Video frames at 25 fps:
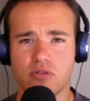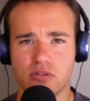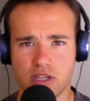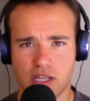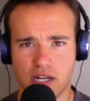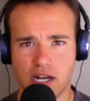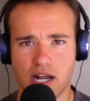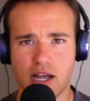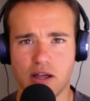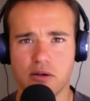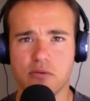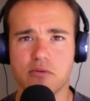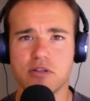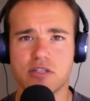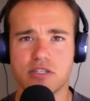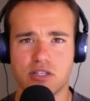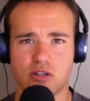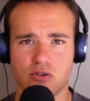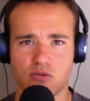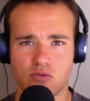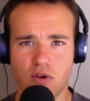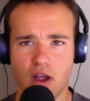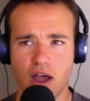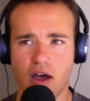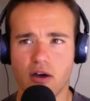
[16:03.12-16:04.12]
that I was
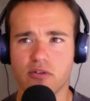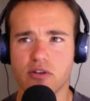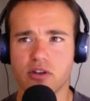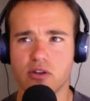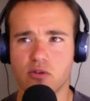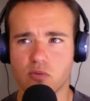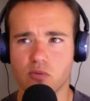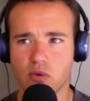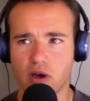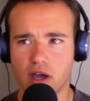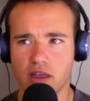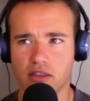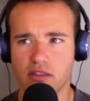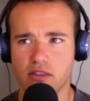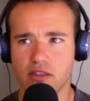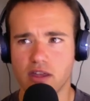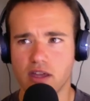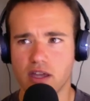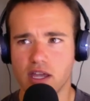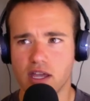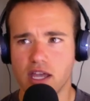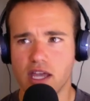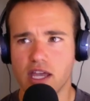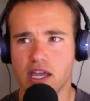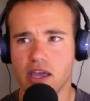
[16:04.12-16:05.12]
surrounded with.
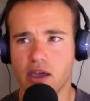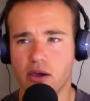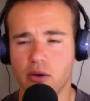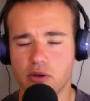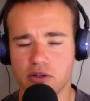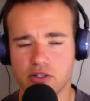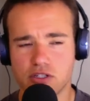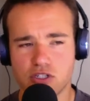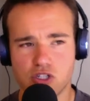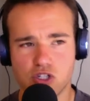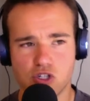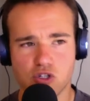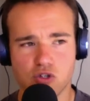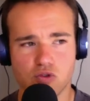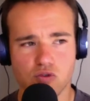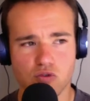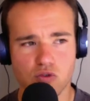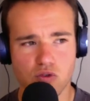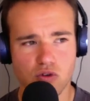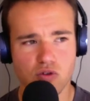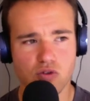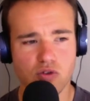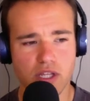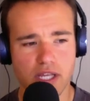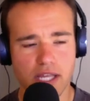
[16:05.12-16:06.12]
It was
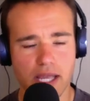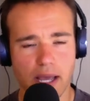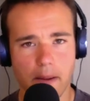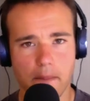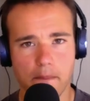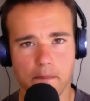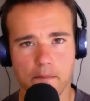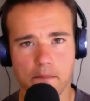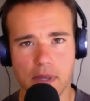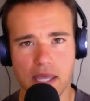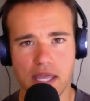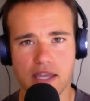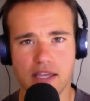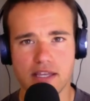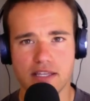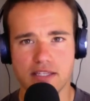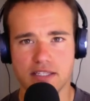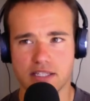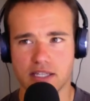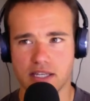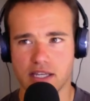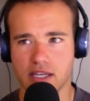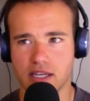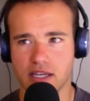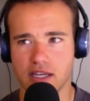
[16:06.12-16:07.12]
truly
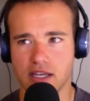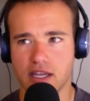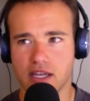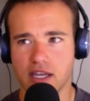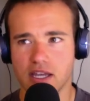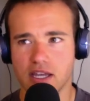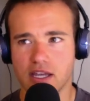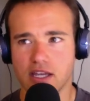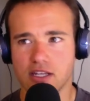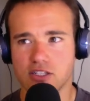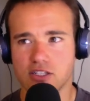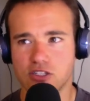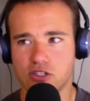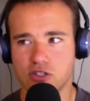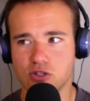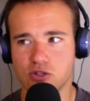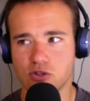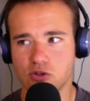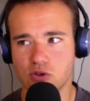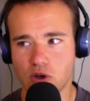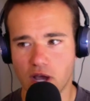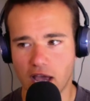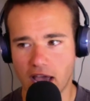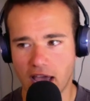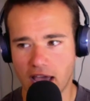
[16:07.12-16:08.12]
amazing
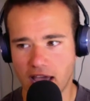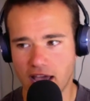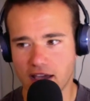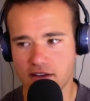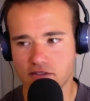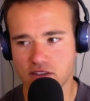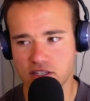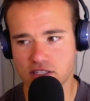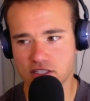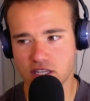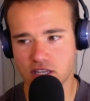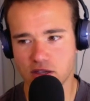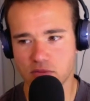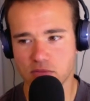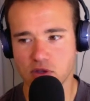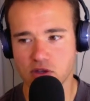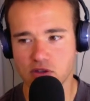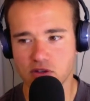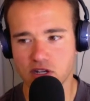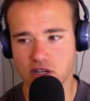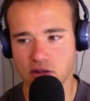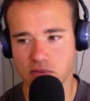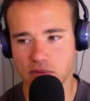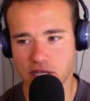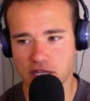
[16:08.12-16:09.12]
to have this
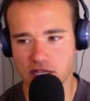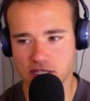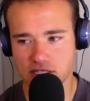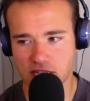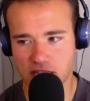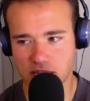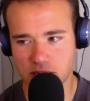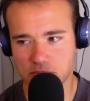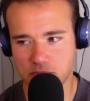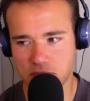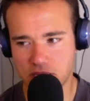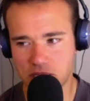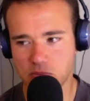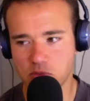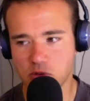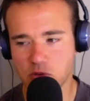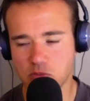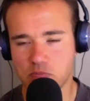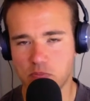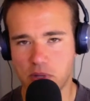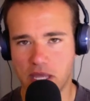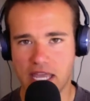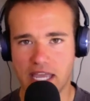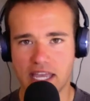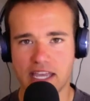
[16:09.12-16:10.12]
community because, again, people
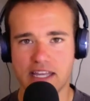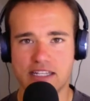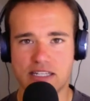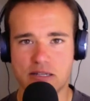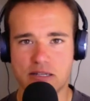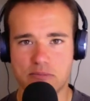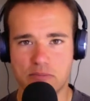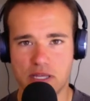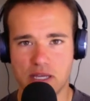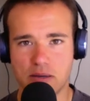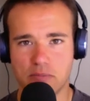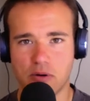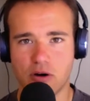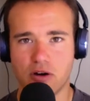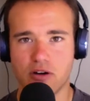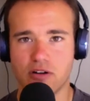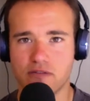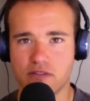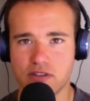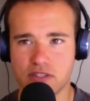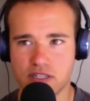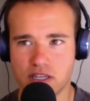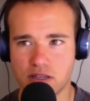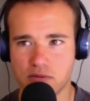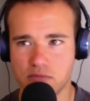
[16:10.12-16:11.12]
paid to be a part of
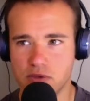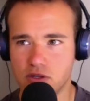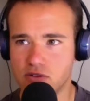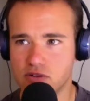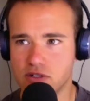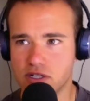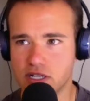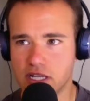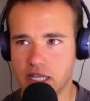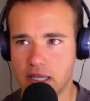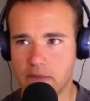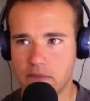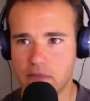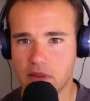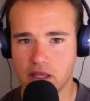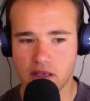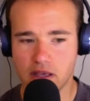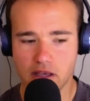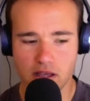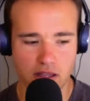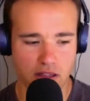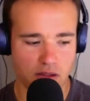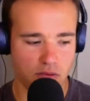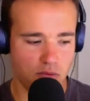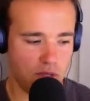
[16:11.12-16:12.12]
this community.
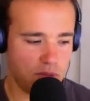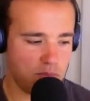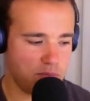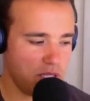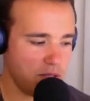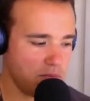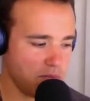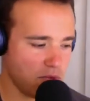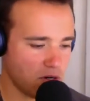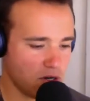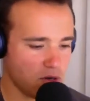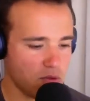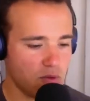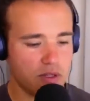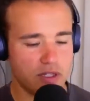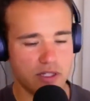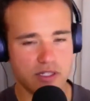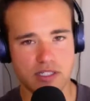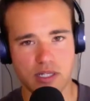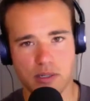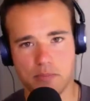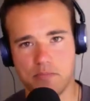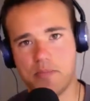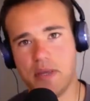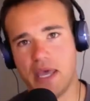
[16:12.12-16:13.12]
And when people are willing
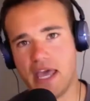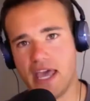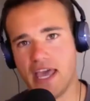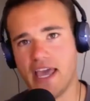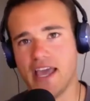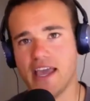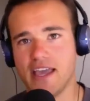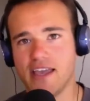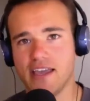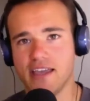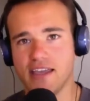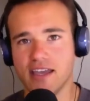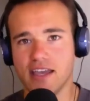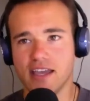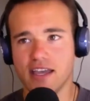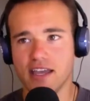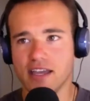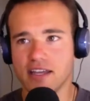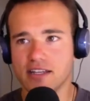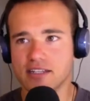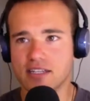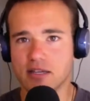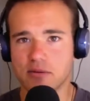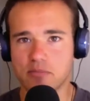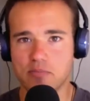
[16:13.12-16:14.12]
to pay
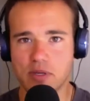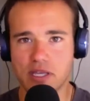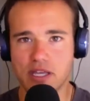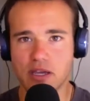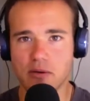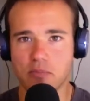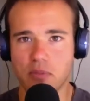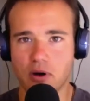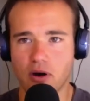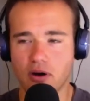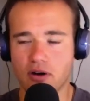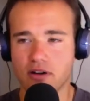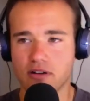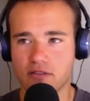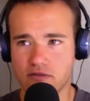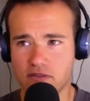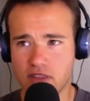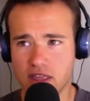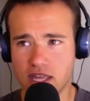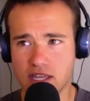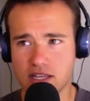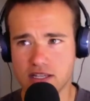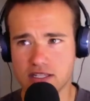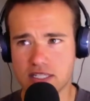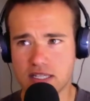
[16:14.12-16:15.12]
to be a part of
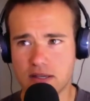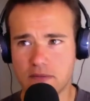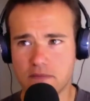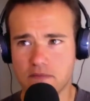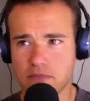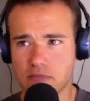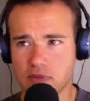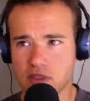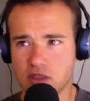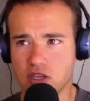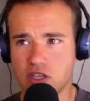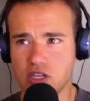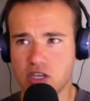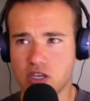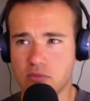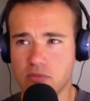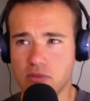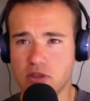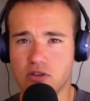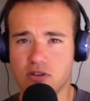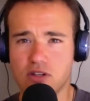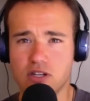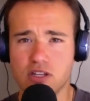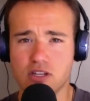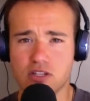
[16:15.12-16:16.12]
things, the
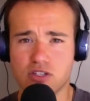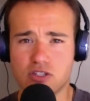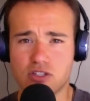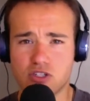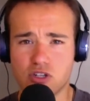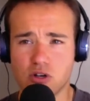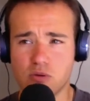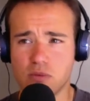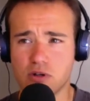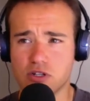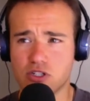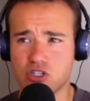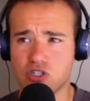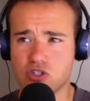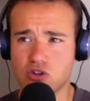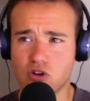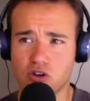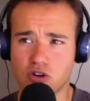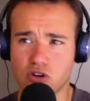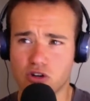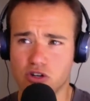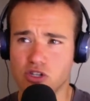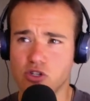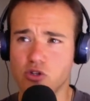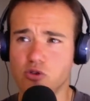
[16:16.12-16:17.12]
community is so much
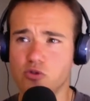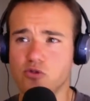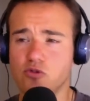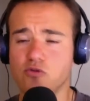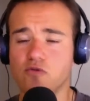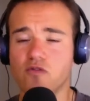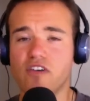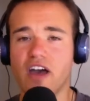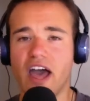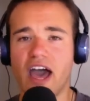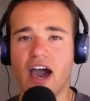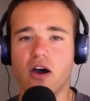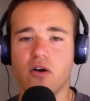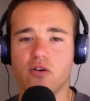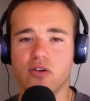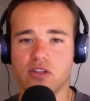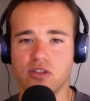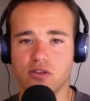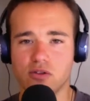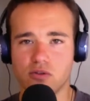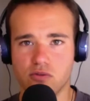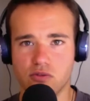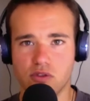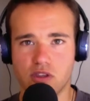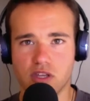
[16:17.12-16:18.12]
stronger. You
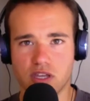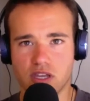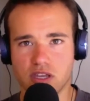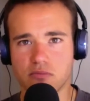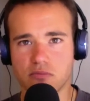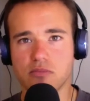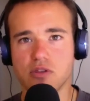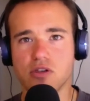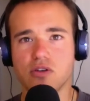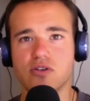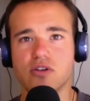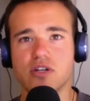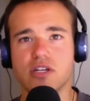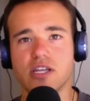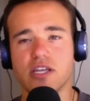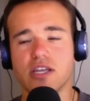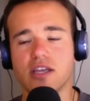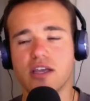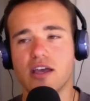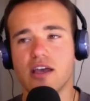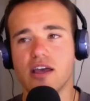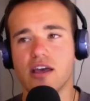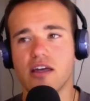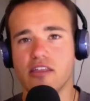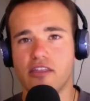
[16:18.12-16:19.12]
value the community
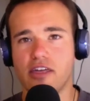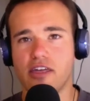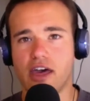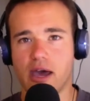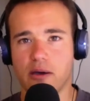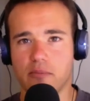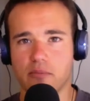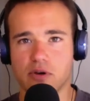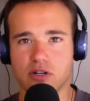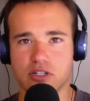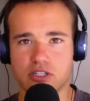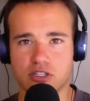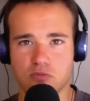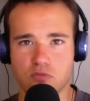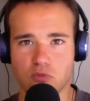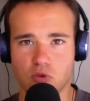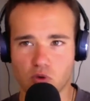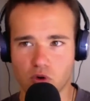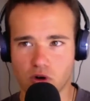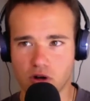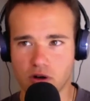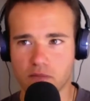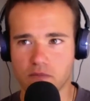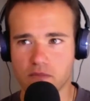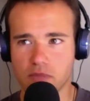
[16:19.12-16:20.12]
that much
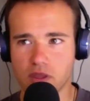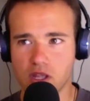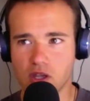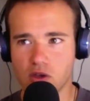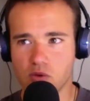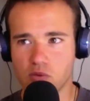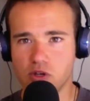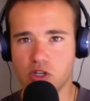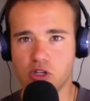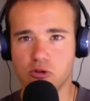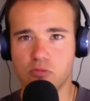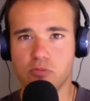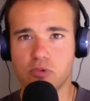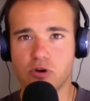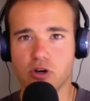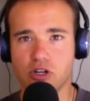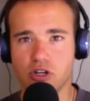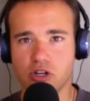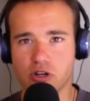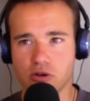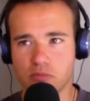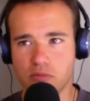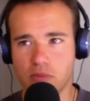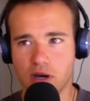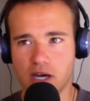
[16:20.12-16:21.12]
more. When you put
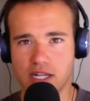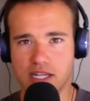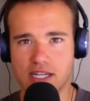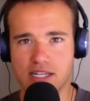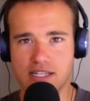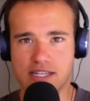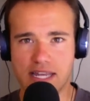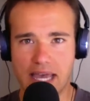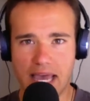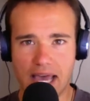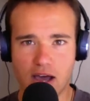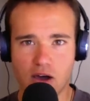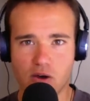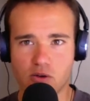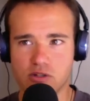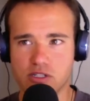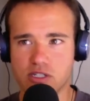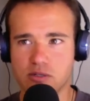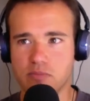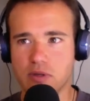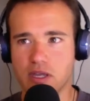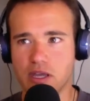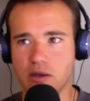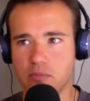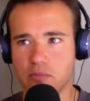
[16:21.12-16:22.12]
your money down to
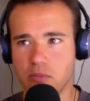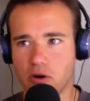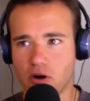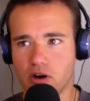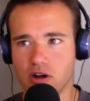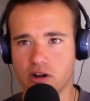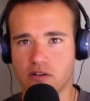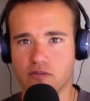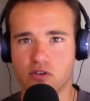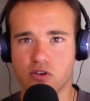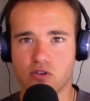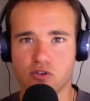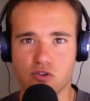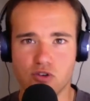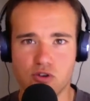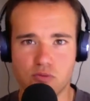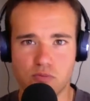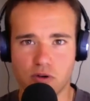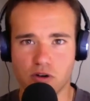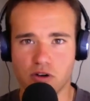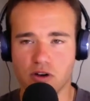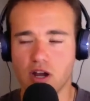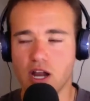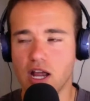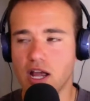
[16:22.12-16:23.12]
be a part of a group
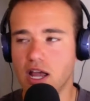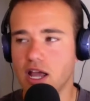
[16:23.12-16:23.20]
or,